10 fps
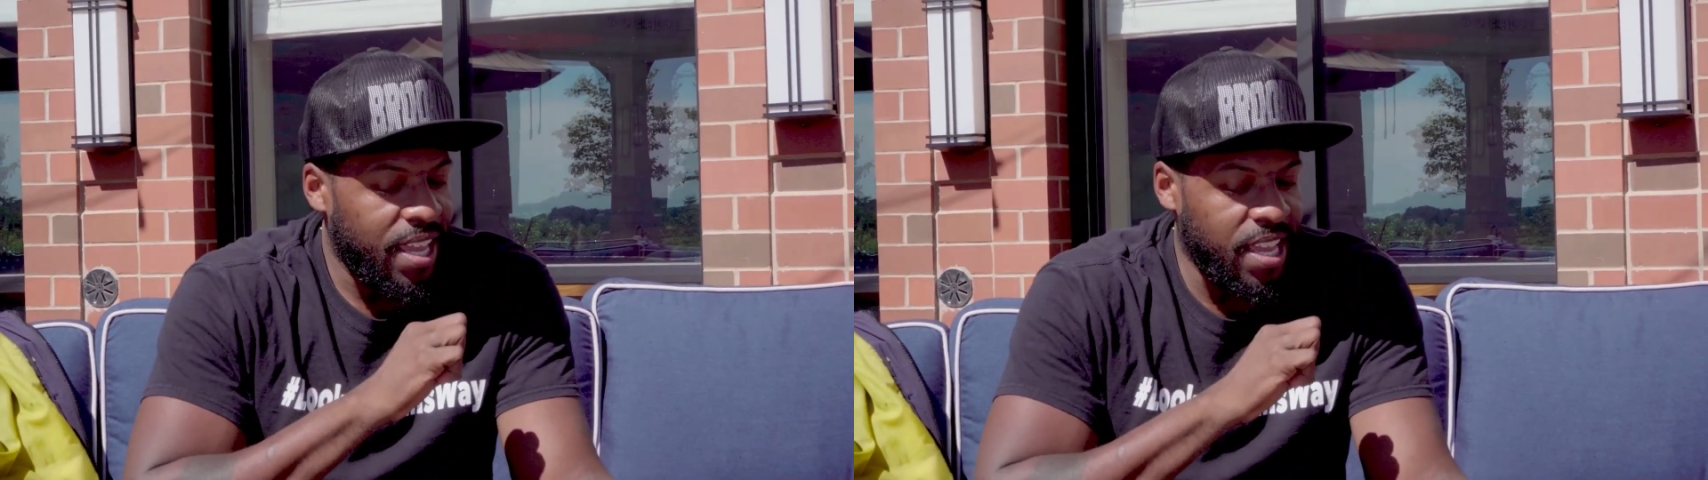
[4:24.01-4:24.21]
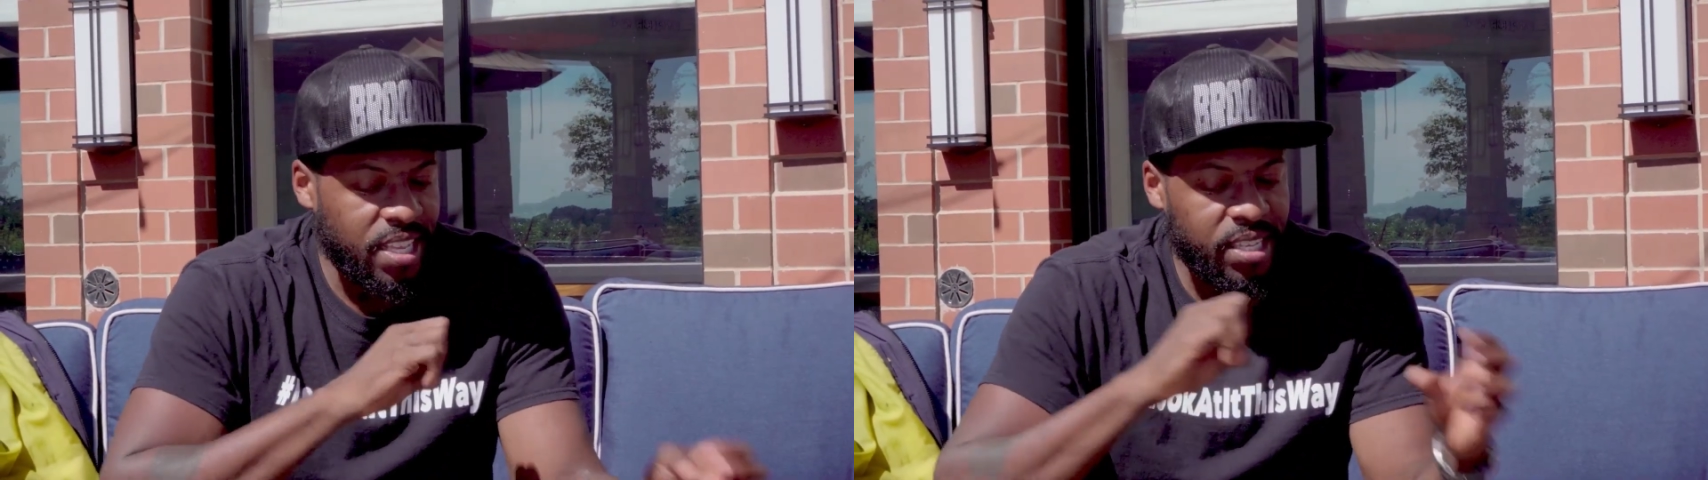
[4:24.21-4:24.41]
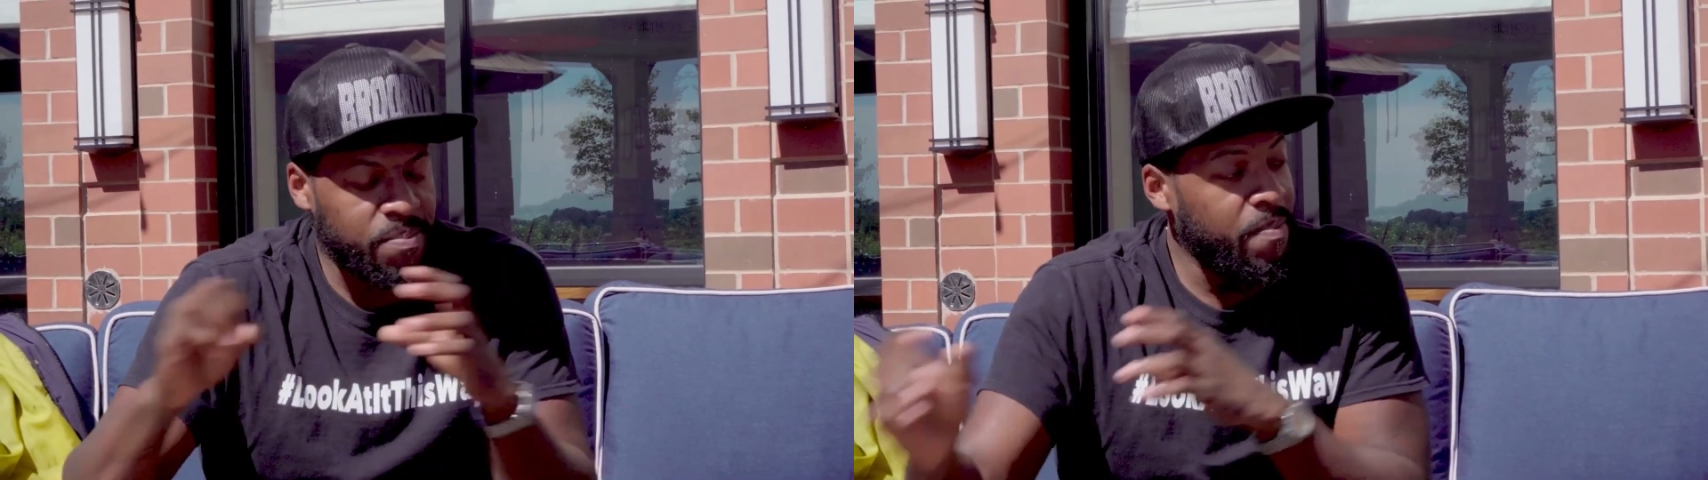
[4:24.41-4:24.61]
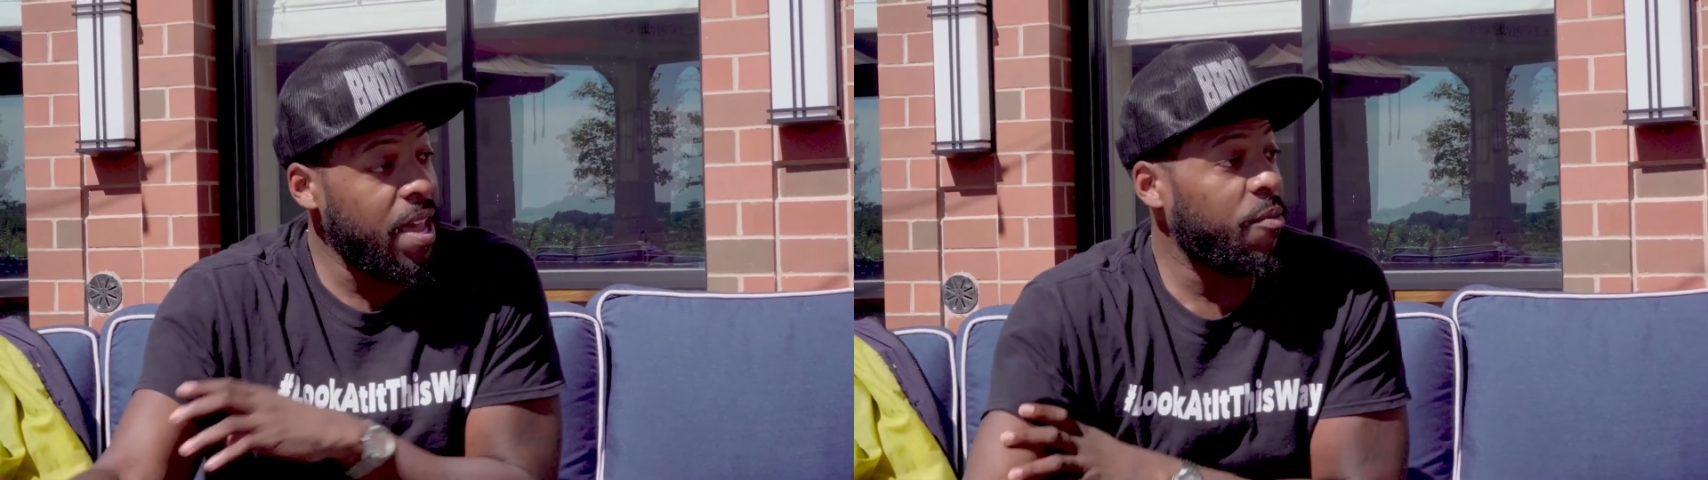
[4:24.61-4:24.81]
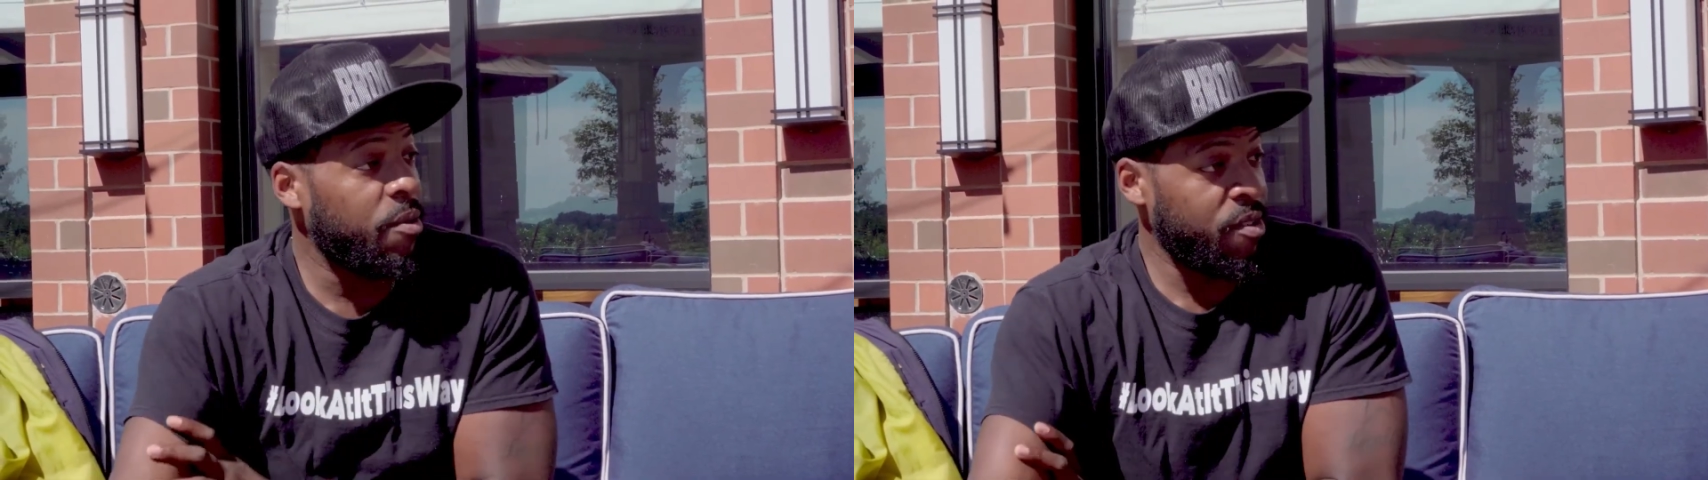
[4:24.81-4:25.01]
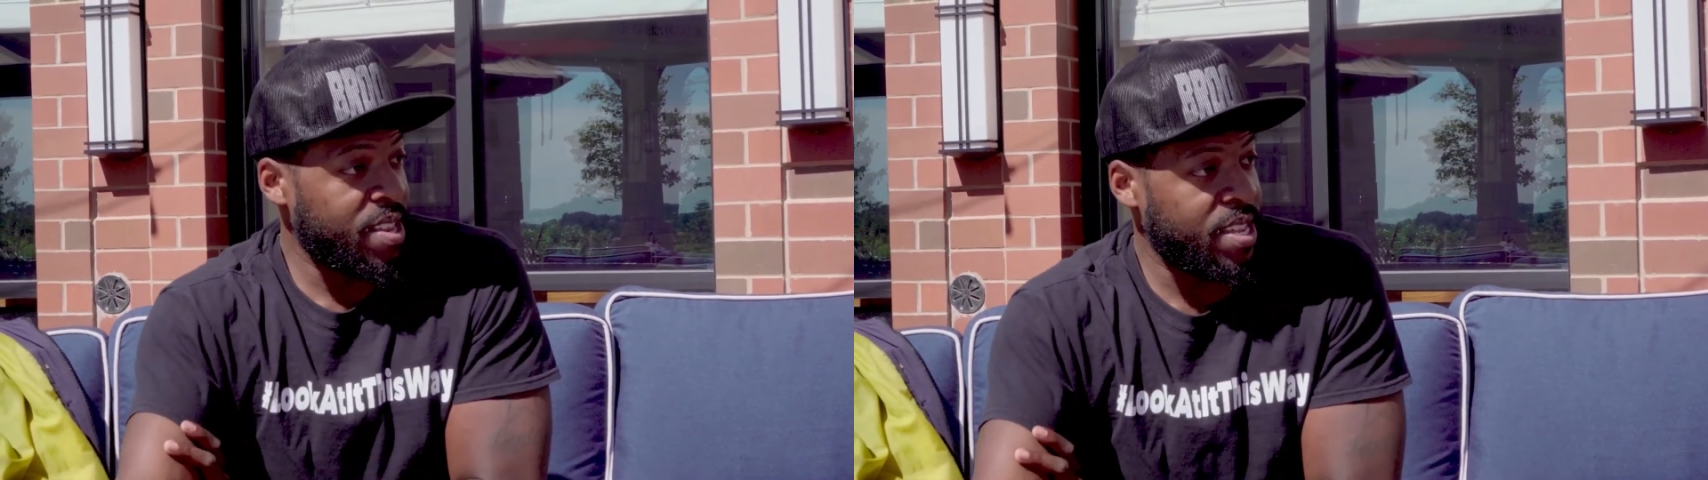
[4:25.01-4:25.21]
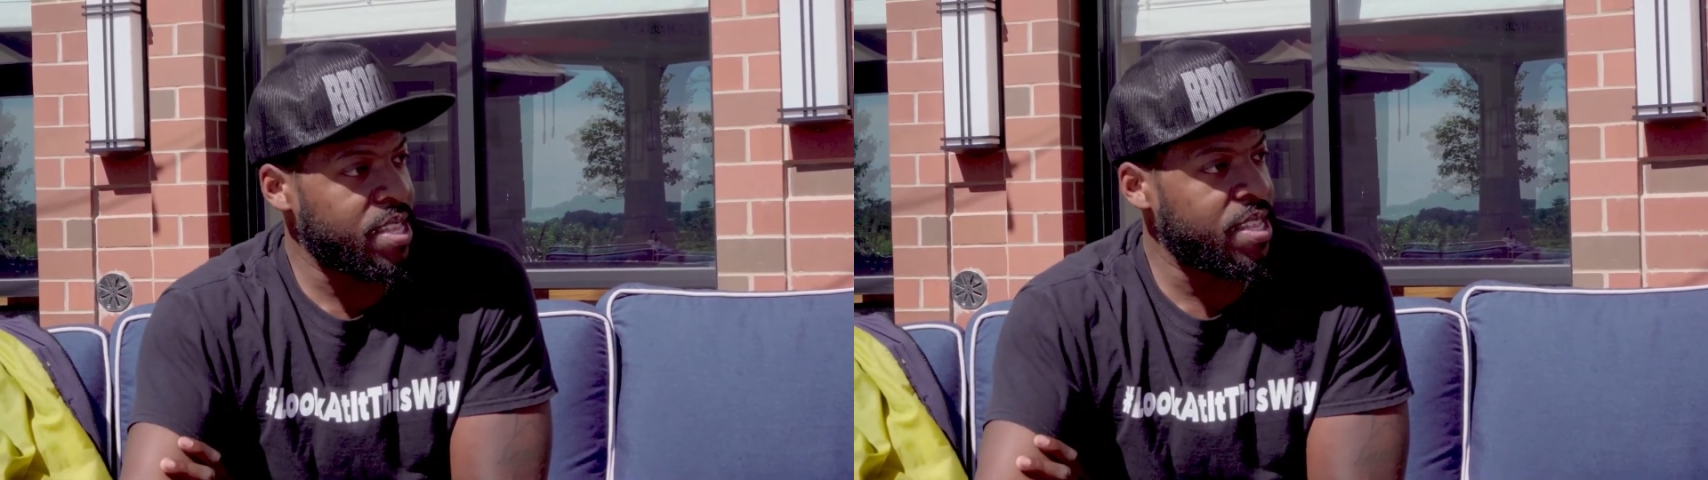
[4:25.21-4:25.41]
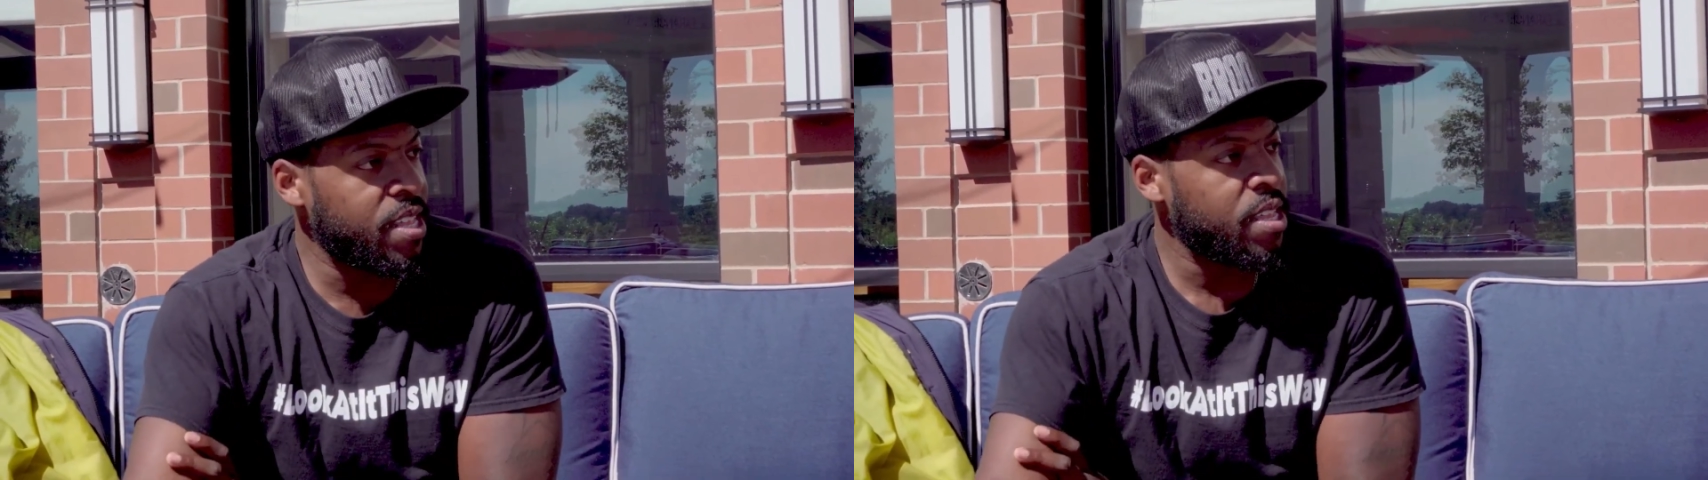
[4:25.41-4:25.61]
it's met with
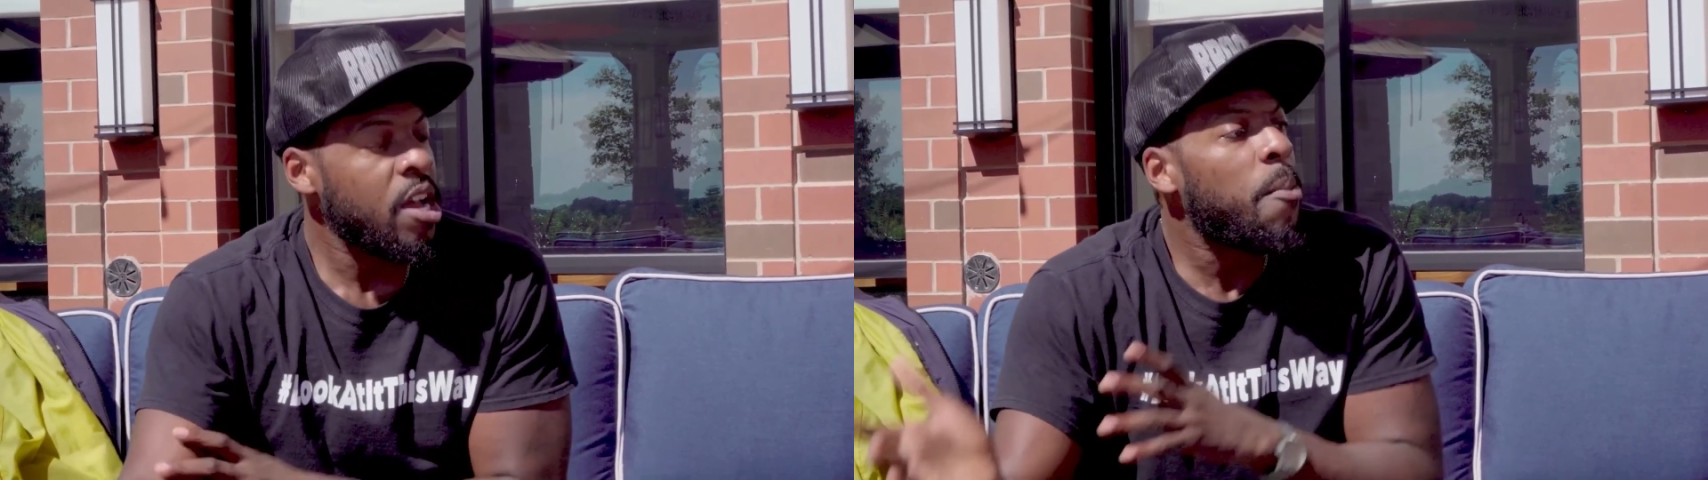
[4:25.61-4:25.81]
resistance,